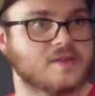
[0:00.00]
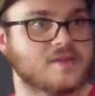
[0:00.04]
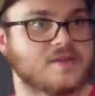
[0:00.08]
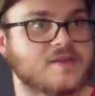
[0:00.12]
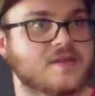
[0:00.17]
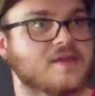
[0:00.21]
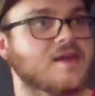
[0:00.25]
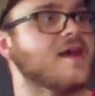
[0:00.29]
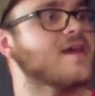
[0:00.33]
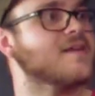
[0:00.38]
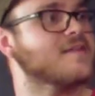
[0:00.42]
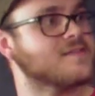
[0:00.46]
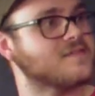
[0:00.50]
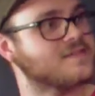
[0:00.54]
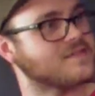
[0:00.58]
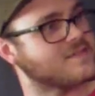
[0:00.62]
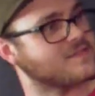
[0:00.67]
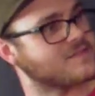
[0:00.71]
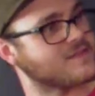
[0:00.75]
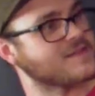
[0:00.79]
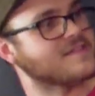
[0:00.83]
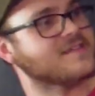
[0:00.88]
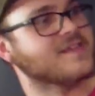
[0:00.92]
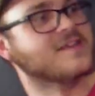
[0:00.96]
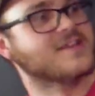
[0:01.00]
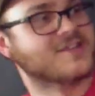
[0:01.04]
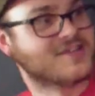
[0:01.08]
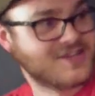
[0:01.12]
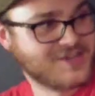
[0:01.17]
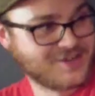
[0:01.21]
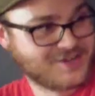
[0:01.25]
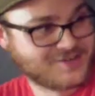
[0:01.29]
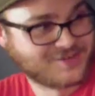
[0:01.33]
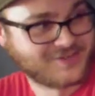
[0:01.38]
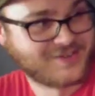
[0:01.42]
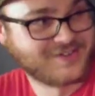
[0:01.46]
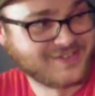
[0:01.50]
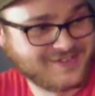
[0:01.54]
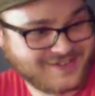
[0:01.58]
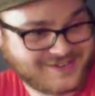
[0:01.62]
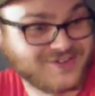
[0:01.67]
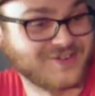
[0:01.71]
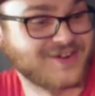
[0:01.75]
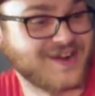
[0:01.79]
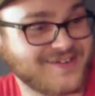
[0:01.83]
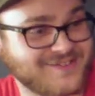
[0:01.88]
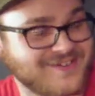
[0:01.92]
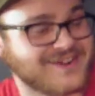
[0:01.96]
Yes, that's actually a
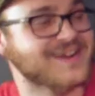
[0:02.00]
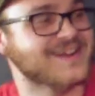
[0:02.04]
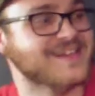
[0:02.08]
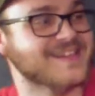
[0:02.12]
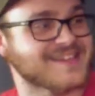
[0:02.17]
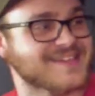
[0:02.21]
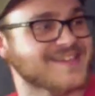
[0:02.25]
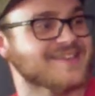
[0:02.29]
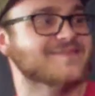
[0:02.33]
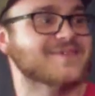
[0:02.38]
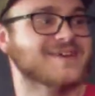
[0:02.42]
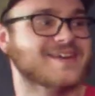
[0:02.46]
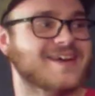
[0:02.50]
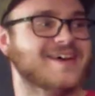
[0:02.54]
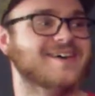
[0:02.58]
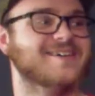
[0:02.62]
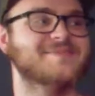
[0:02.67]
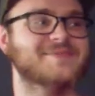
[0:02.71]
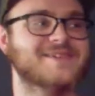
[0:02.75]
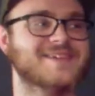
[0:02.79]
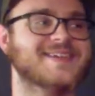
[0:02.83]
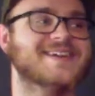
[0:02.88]
really great way to sum it up.